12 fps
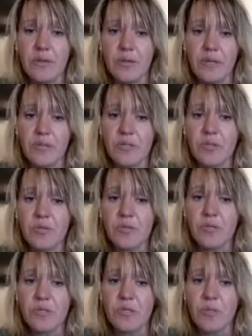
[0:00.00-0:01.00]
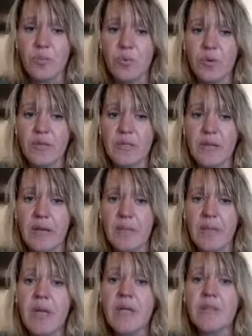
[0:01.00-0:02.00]
can do to support
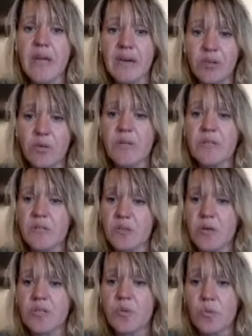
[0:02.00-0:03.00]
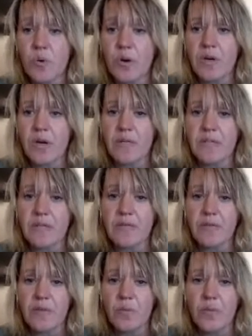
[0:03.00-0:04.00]
them, then you can start to work on
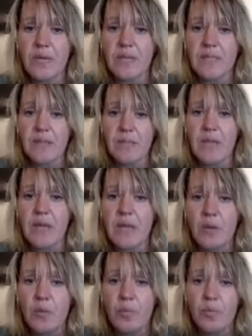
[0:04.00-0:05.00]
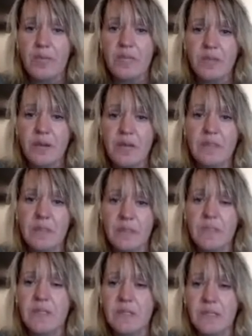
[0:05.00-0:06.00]
different ways that might help redirect them
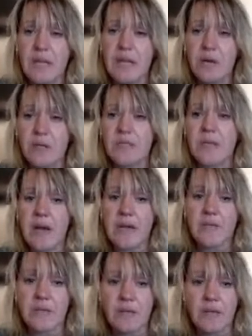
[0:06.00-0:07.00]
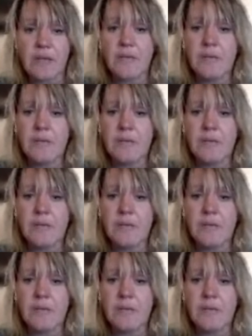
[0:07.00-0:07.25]
to stay on task.